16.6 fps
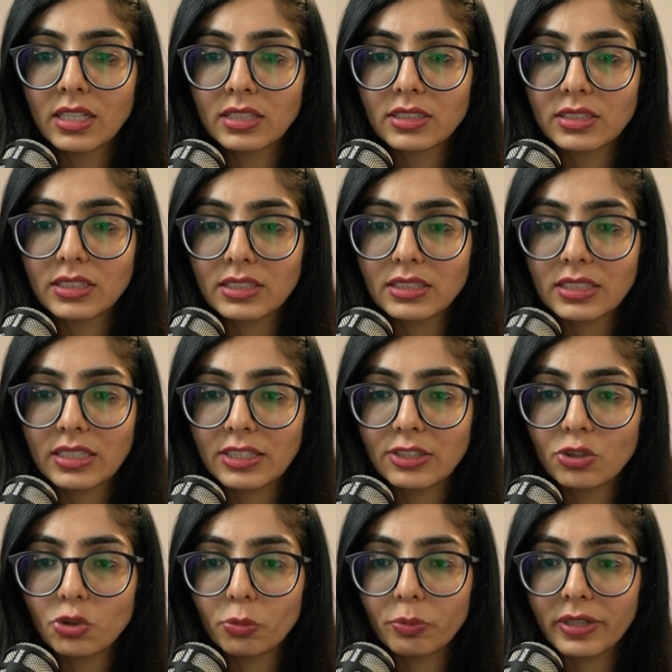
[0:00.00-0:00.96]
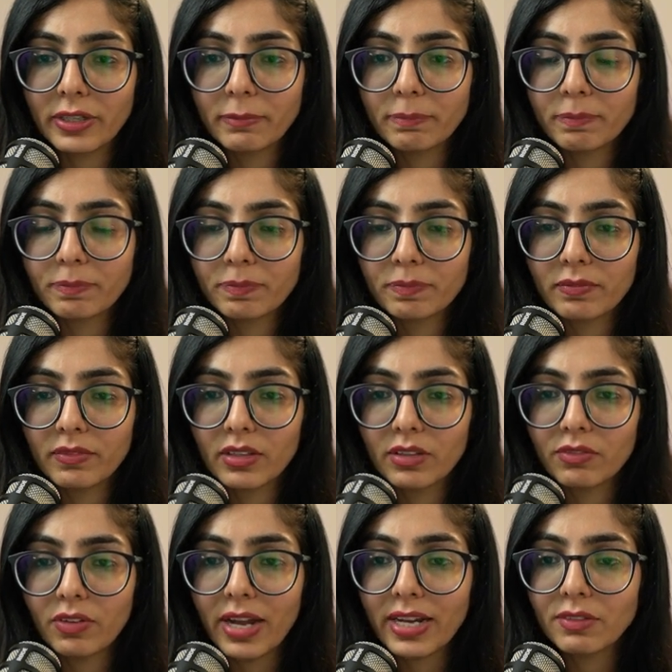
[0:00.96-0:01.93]
this into B.
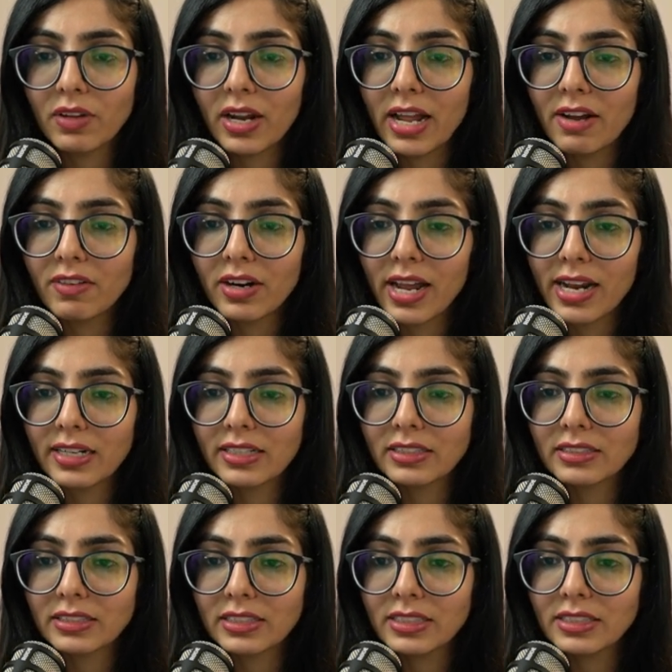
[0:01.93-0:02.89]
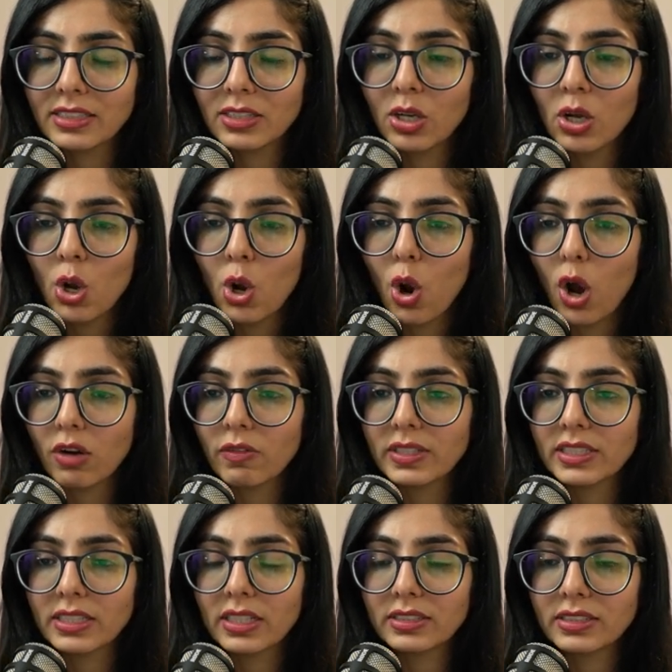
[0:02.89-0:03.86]
Fine. Whenever I read this,
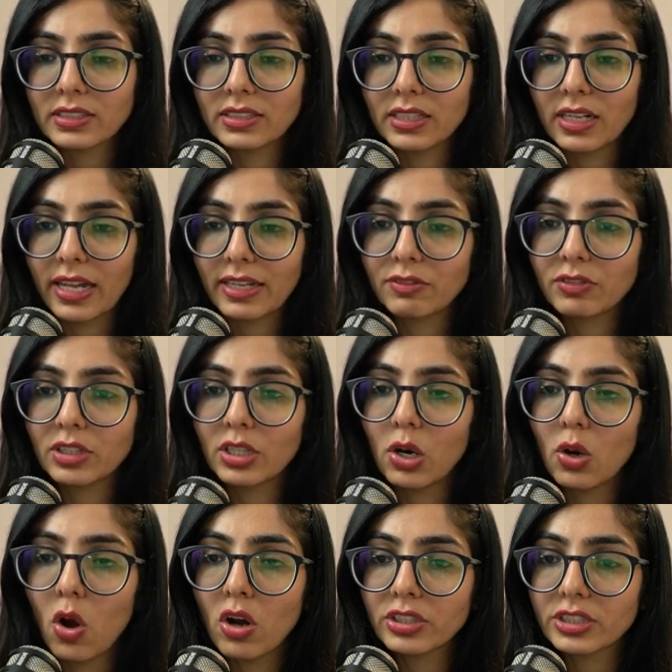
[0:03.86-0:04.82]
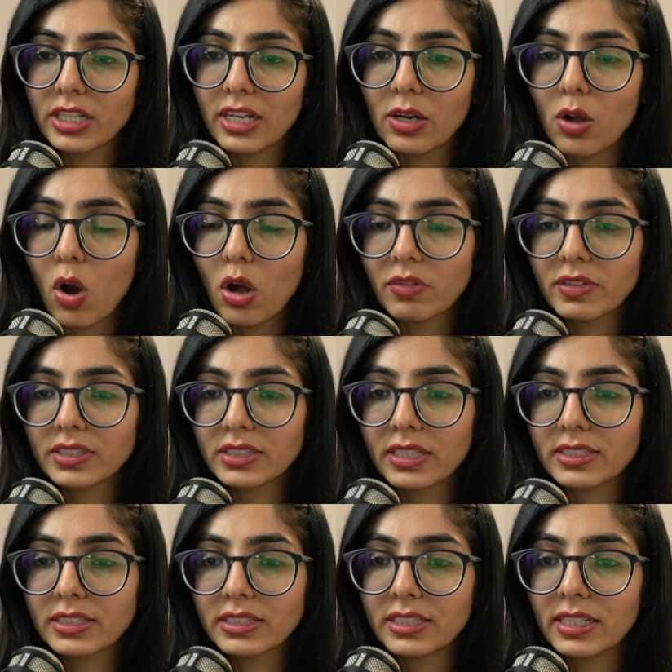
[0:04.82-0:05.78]
always consider, like with the long tail, always
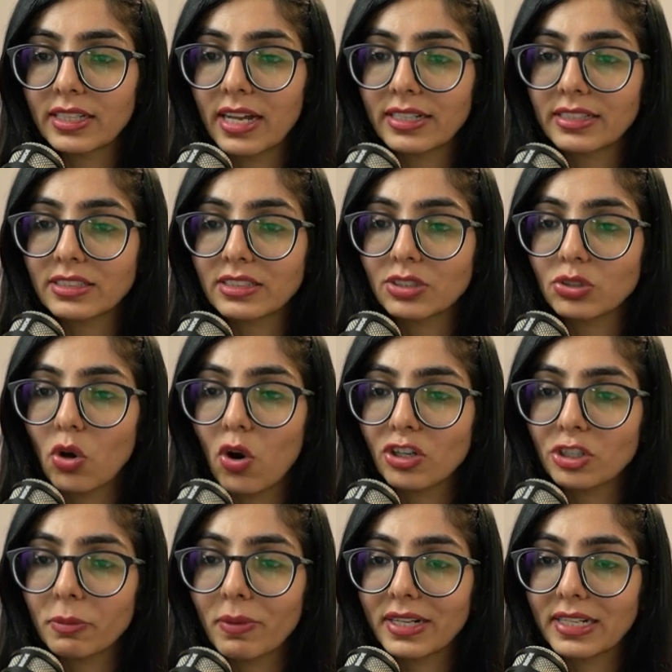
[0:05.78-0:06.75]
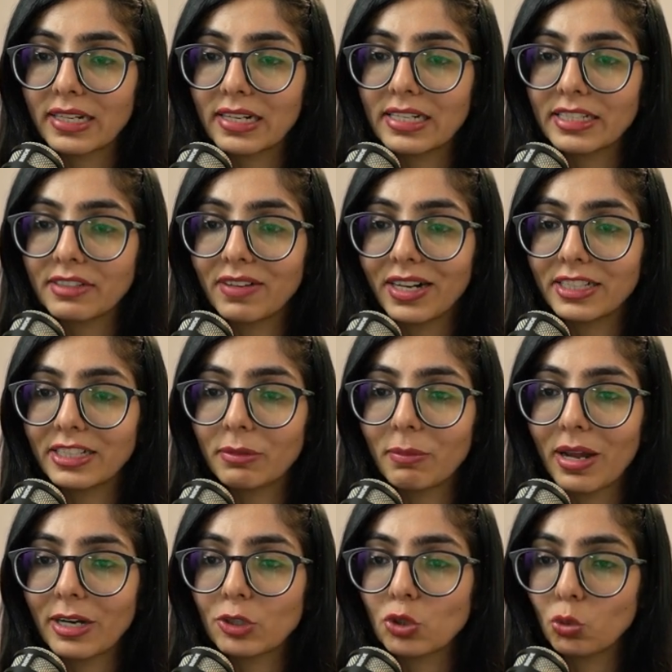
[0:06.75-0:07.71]
consider that it is automatically divided
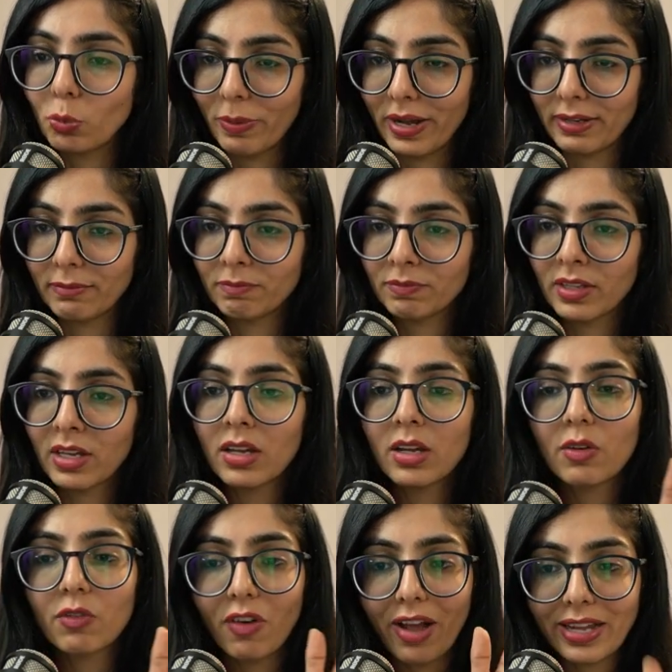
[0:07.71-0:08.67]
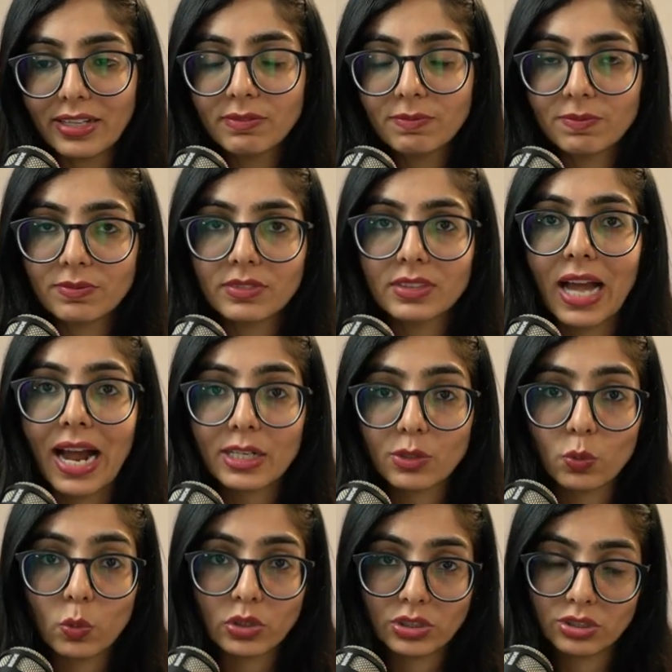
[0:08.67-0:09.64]
by 2 pi. Fine. That
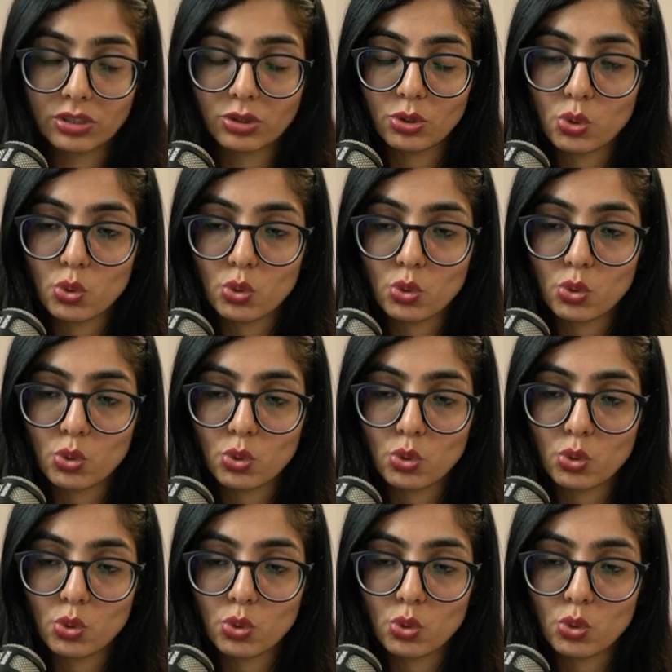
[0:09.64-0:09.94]
was